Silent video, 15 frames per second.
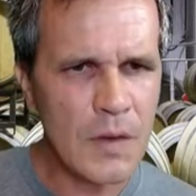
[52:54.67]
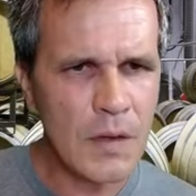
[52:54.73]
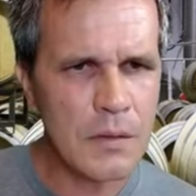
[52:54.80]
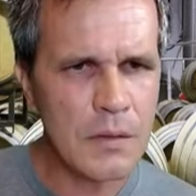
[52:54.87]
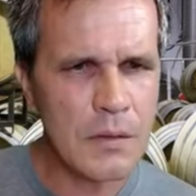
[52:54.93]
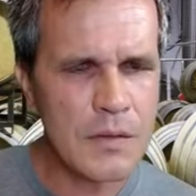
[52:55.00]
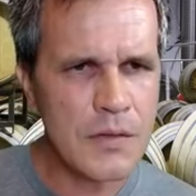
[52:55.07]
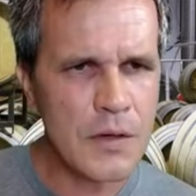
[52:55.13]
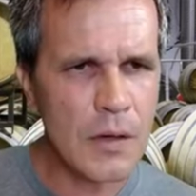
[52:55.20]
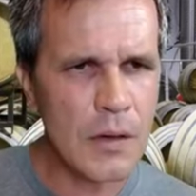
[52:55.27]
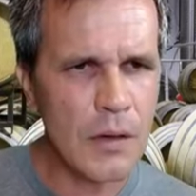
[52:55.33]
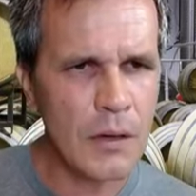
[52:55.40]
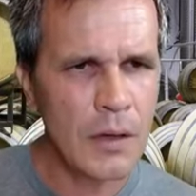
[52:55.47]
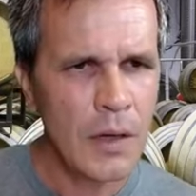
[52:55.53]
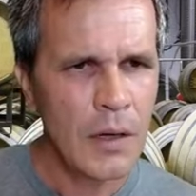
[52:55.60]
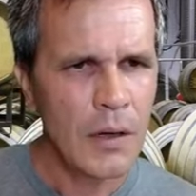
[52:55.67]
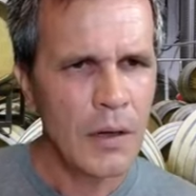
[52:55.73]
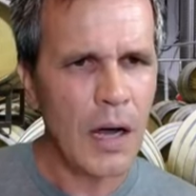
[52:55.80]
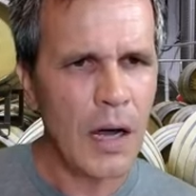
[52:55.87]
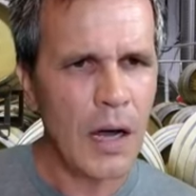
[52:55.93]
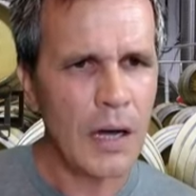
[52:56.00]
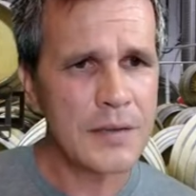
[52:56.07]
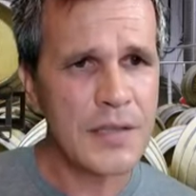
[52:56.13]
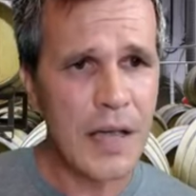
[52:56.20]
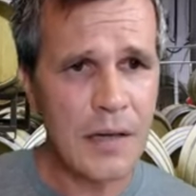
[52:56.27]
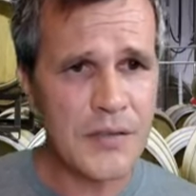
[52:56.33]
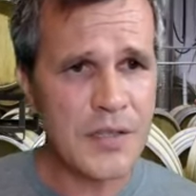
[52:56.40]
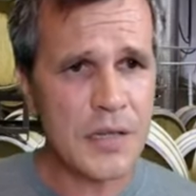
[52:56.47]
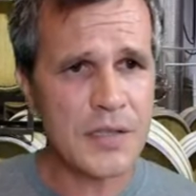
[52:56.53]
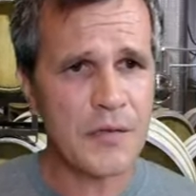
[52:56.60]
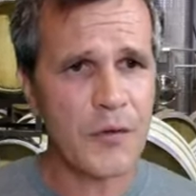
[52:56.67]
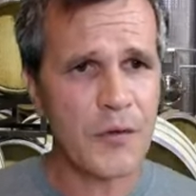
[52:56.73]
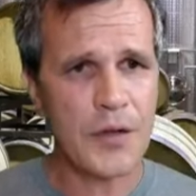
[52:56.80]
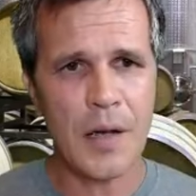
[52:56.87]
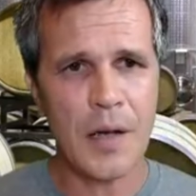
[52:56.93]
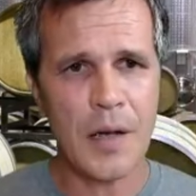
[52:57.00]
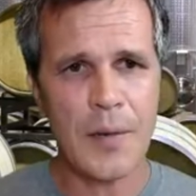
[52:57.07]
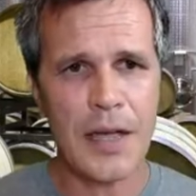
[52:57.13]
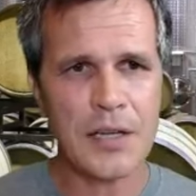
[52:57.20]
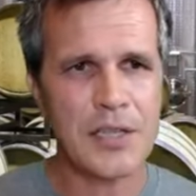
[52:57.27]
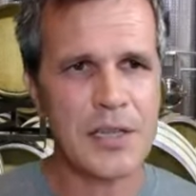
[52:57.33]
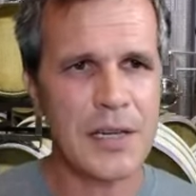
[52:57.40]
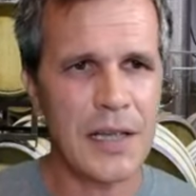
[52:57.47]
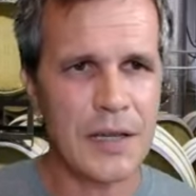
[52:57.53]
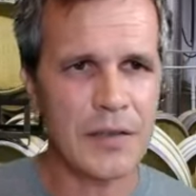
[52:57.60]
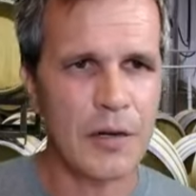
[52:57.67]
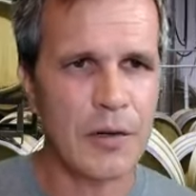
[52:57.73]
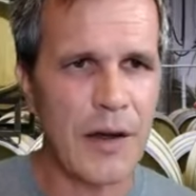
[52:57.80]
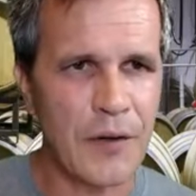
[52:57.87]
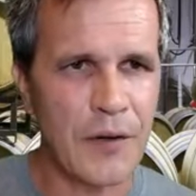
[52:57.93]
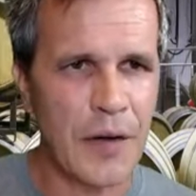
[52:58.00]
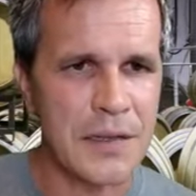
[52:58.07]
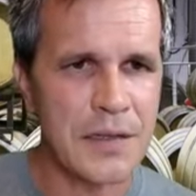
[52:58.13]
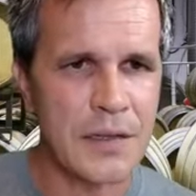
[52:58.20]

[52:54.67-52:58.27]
so uh, Dave says first time I actually get the graphite.